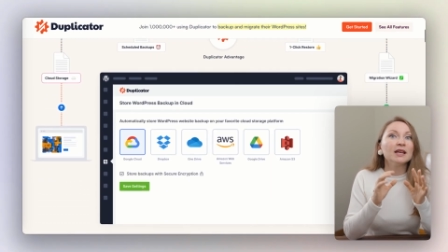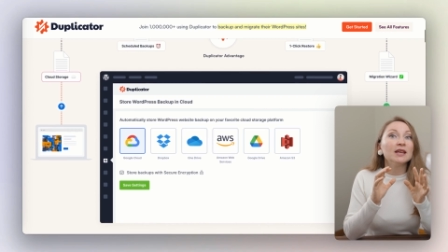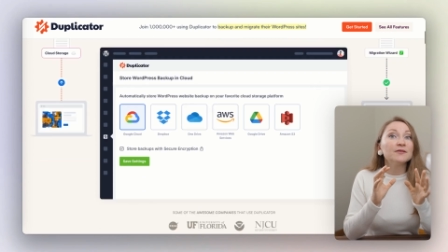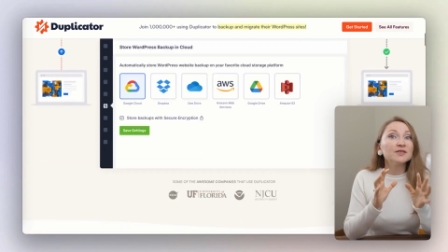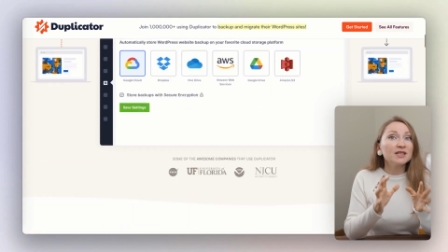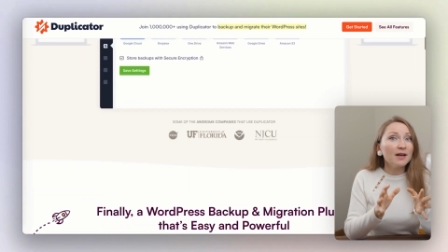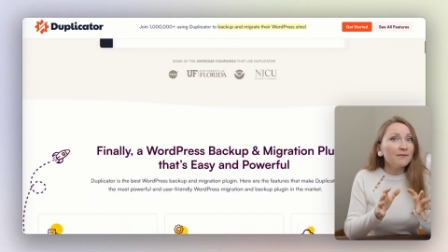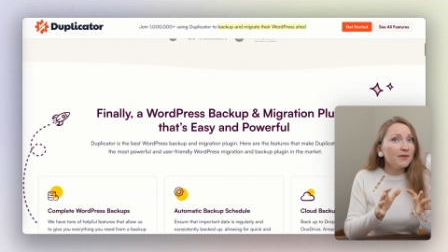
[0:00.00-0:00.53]
If
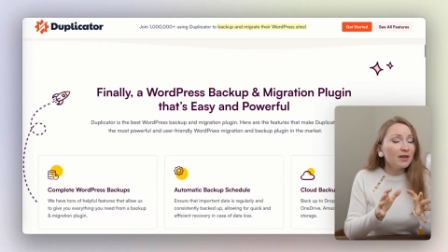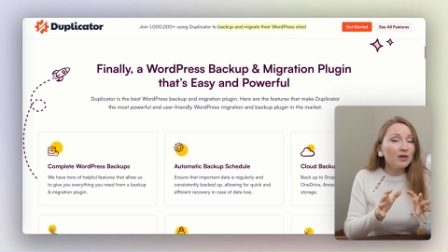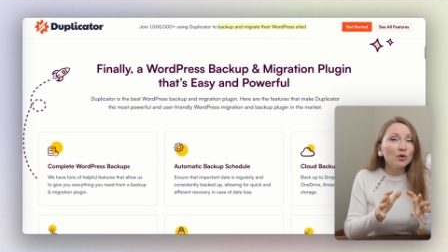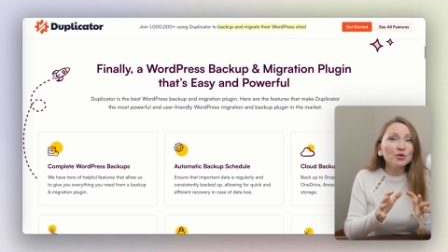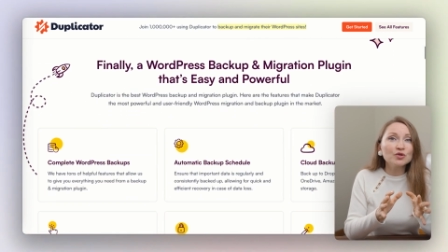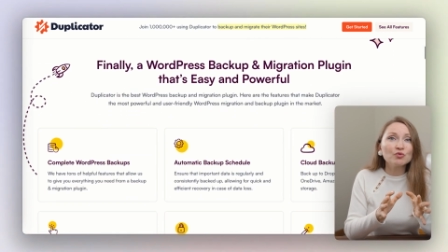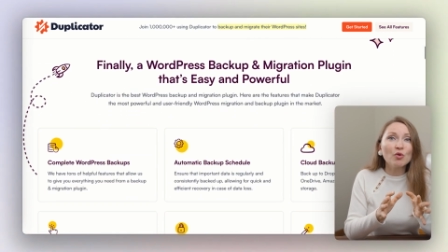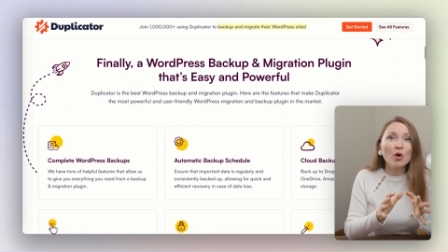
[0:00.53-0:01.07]
something
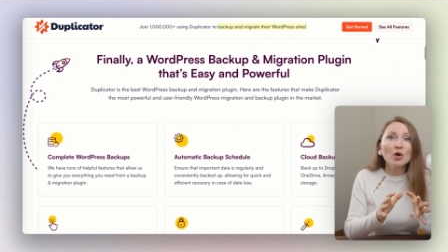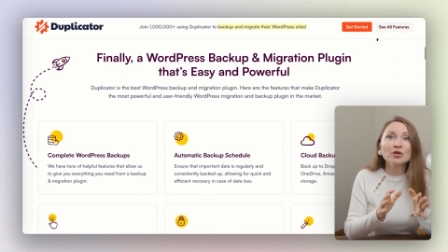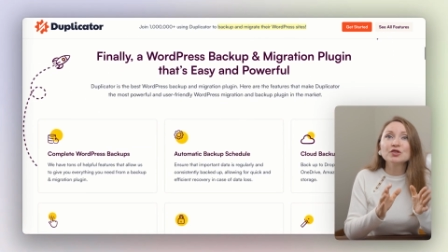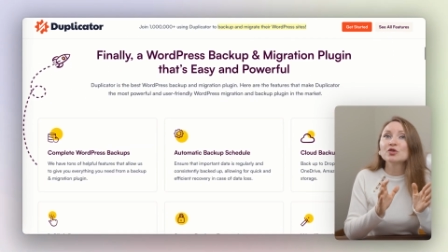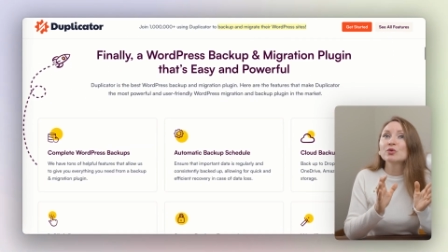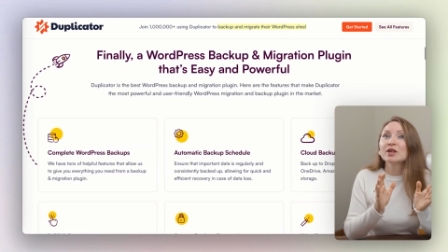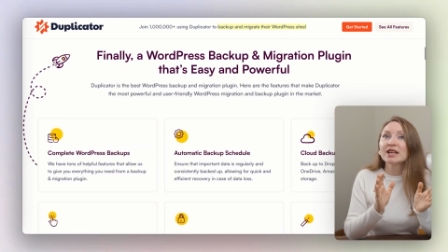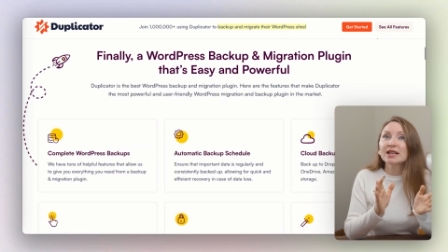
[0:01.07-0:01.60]
goes wrong
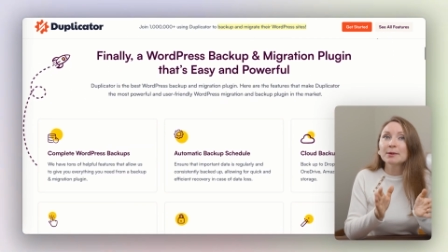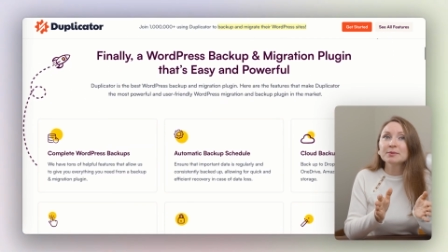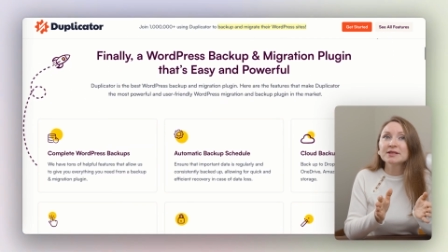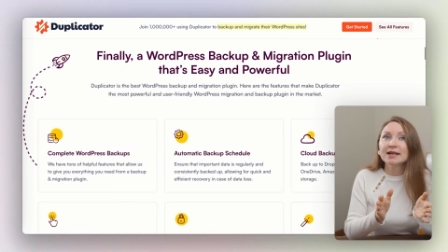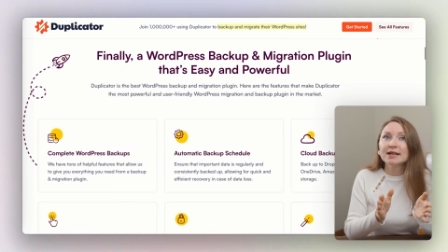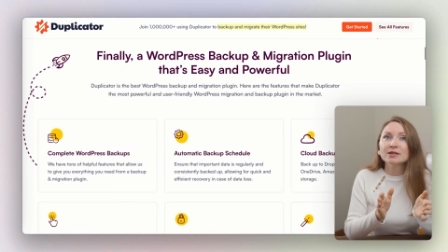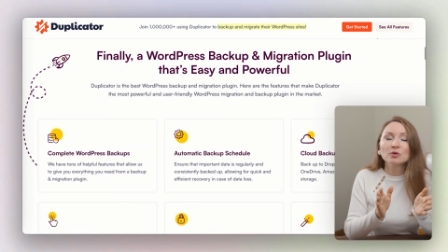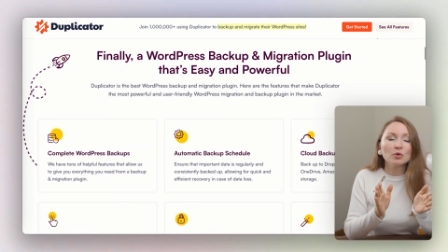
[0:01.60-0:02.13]
during an
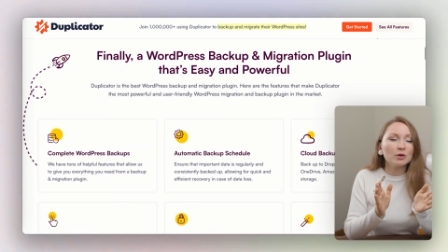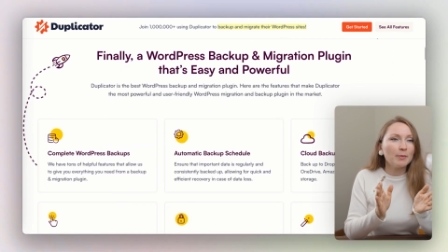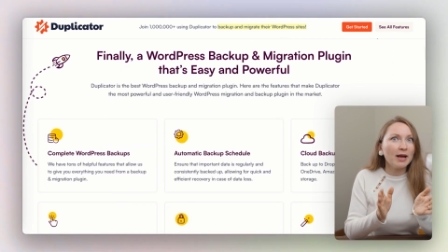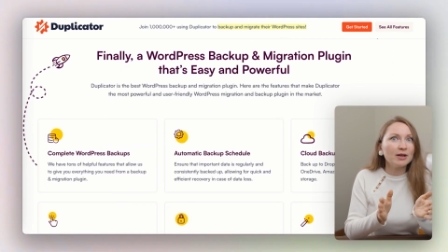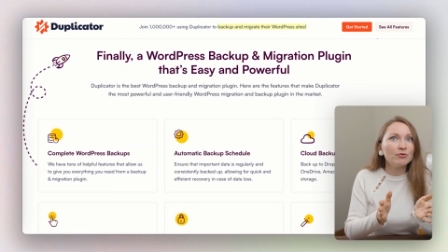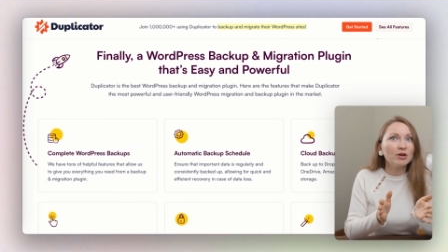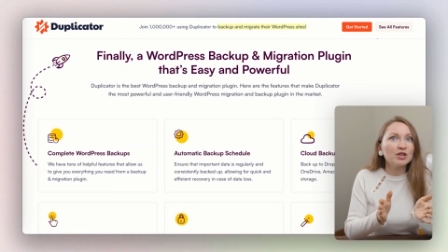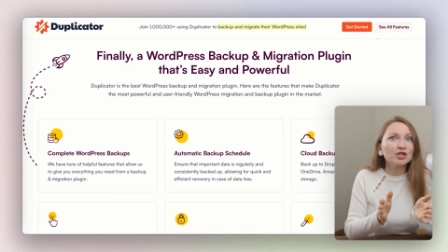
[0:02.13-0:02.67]
update or
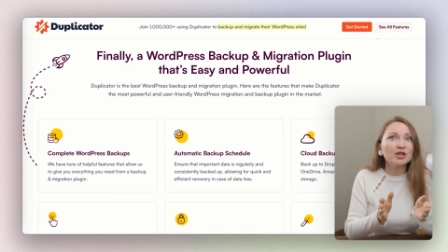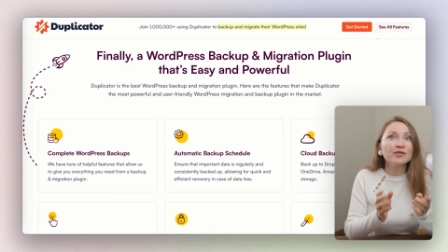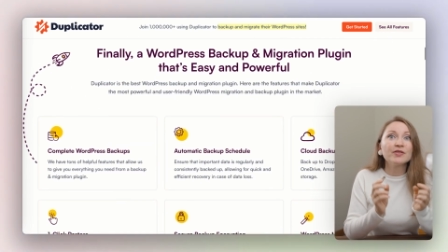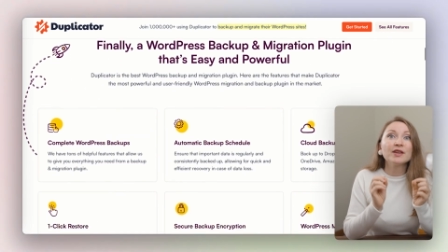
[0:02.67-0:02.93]
migration,